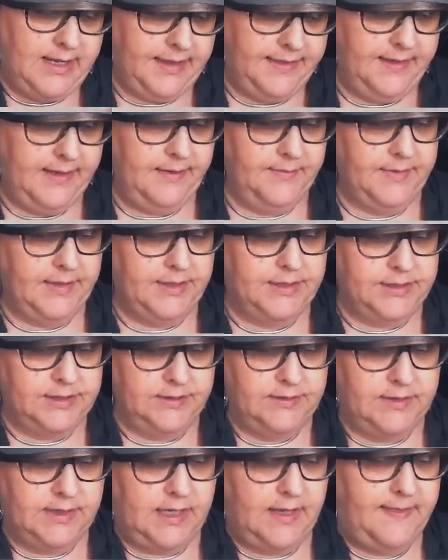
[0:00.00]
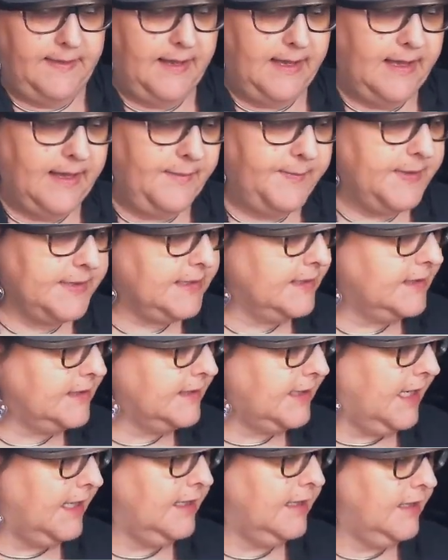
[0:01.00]
I think I'm going to do it on the opposite
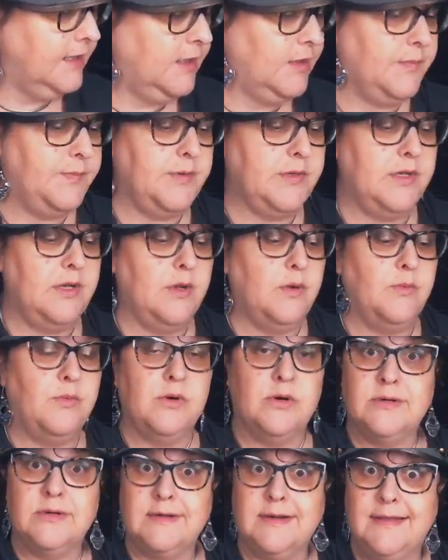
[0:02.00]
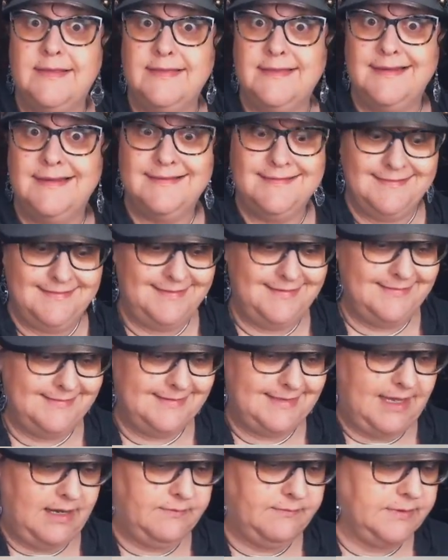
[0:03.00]
side, and I'll put a world on there. I'll use
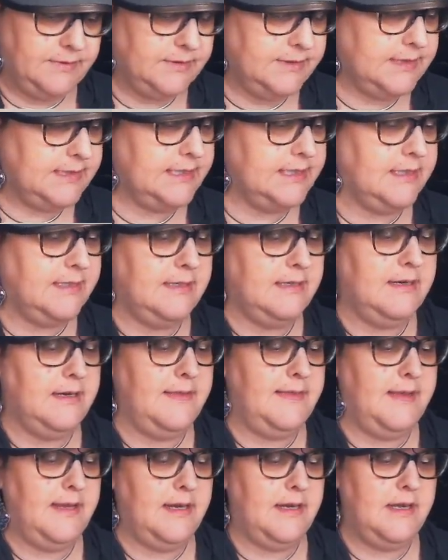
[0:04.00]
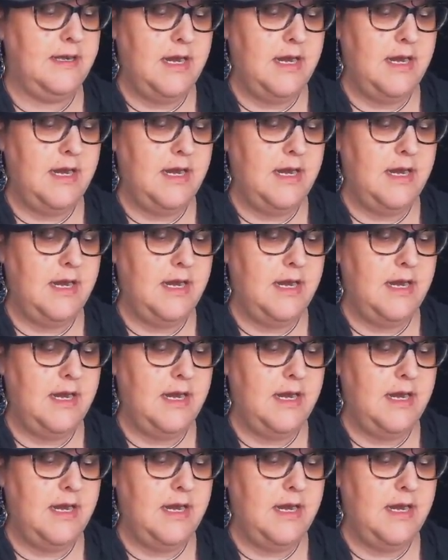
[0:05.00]
that world sticker on there.